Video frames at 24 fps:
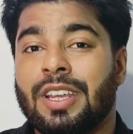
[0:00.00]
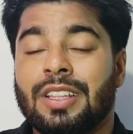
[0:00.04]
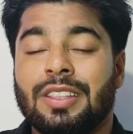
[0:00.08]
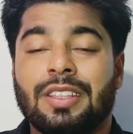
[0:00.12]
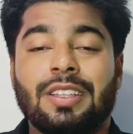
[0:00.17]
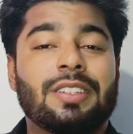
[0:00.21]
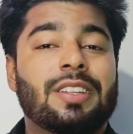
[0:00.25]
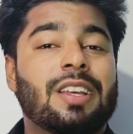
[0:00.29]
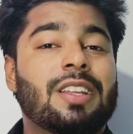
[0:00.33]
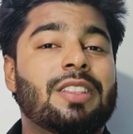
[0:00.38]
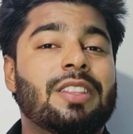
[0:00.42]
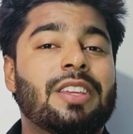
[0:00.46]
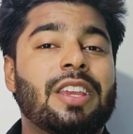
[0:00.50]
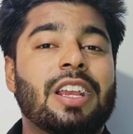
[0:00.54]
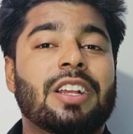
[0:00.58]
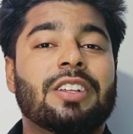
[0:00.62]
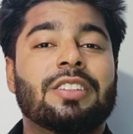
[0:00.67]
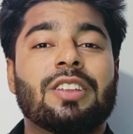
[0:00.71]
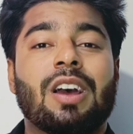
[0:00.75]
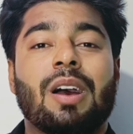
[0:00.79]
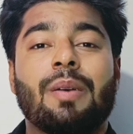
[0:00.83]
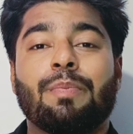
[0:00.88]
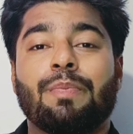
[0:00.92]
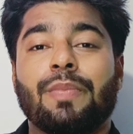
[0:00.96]
These are the
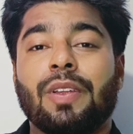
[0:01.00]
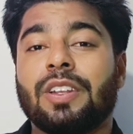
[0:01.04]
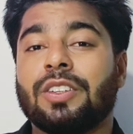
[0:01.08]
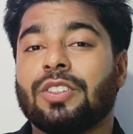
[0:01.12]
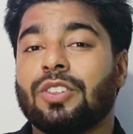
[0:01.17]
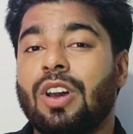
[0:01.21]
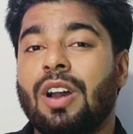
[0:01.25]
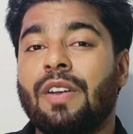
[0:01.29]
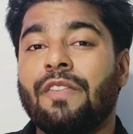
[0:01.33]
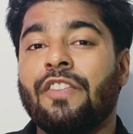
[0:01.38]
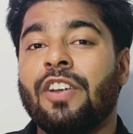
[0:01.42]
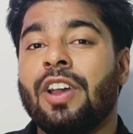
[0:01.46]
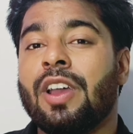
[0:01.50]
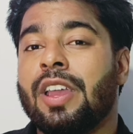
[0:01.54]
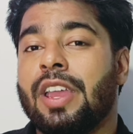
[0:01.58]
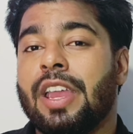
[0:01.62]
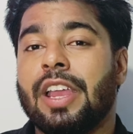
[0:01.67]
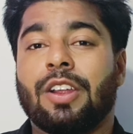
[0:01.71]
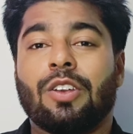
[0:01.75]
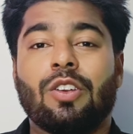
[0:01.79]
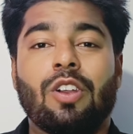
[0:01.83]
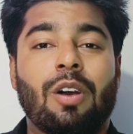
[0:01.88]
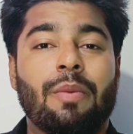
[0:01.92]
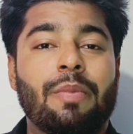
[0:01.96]
examples of
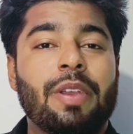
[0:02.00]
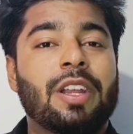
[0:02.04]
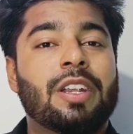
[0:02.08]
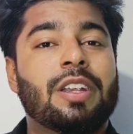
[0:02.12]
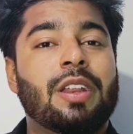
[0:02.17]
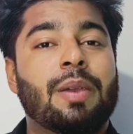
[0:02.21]
economic